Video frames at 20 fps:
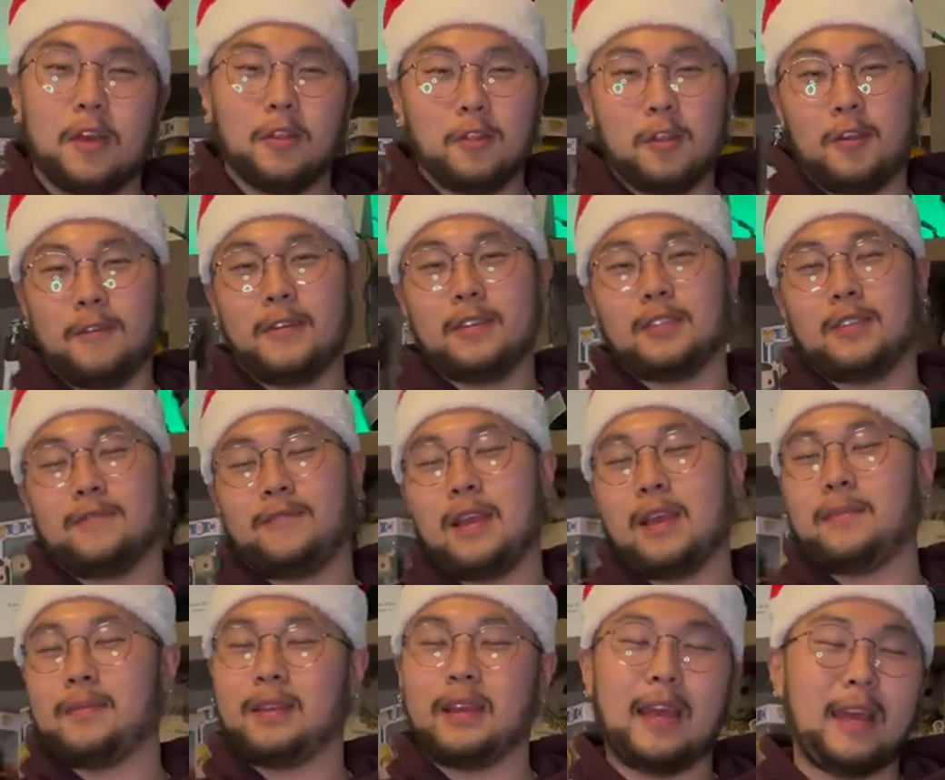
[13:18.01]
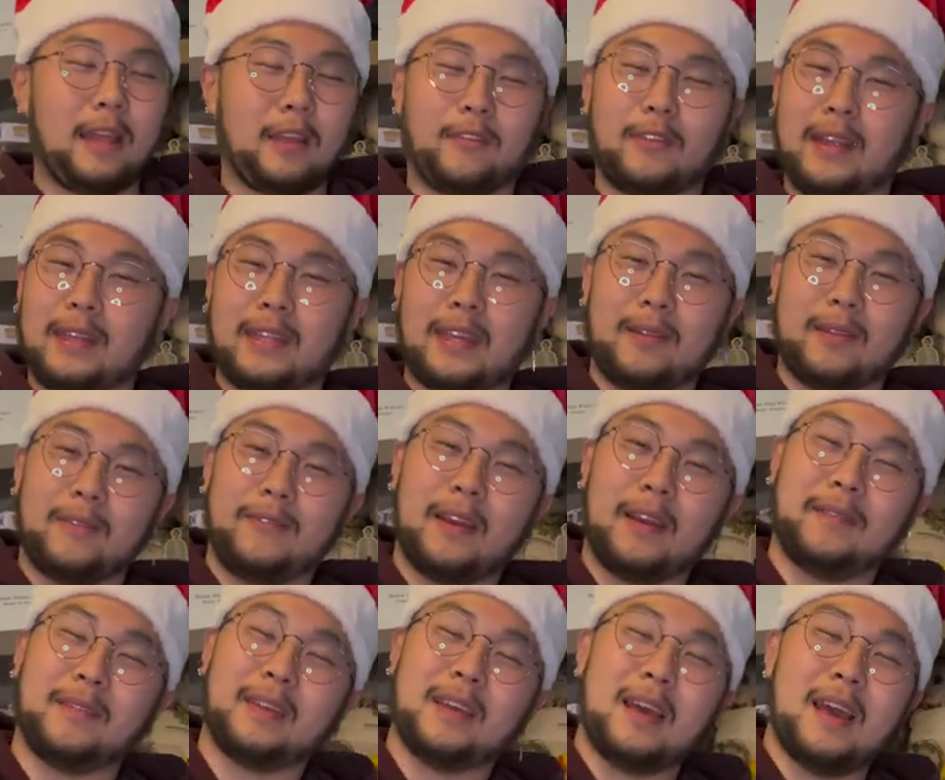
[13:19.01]
No offense to the family. I had a great time with the
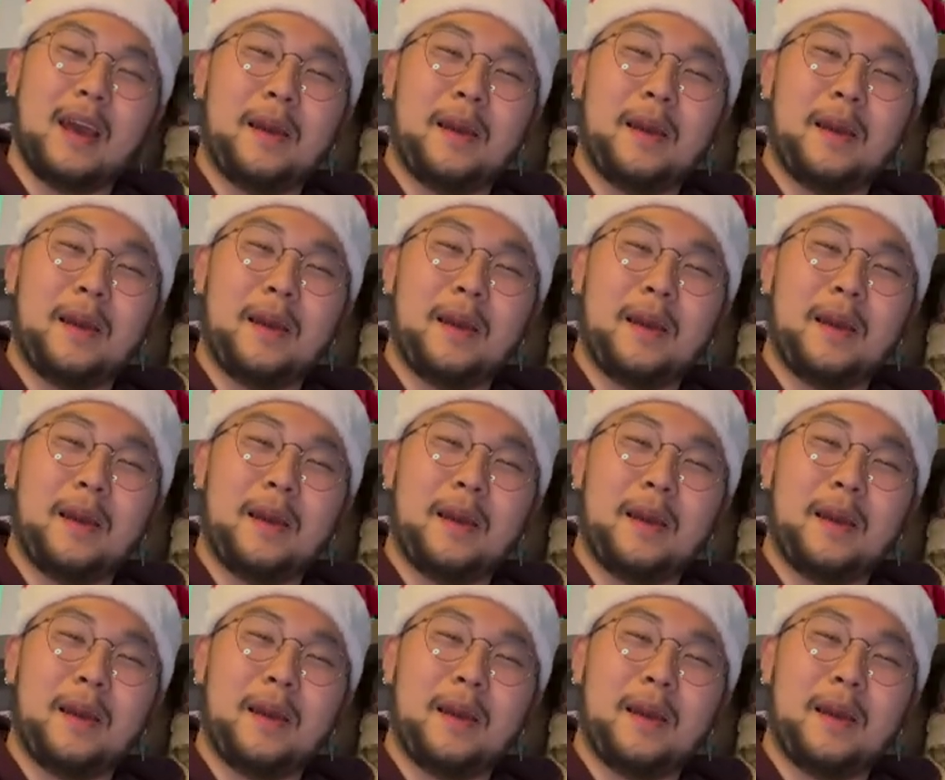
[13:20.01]
family.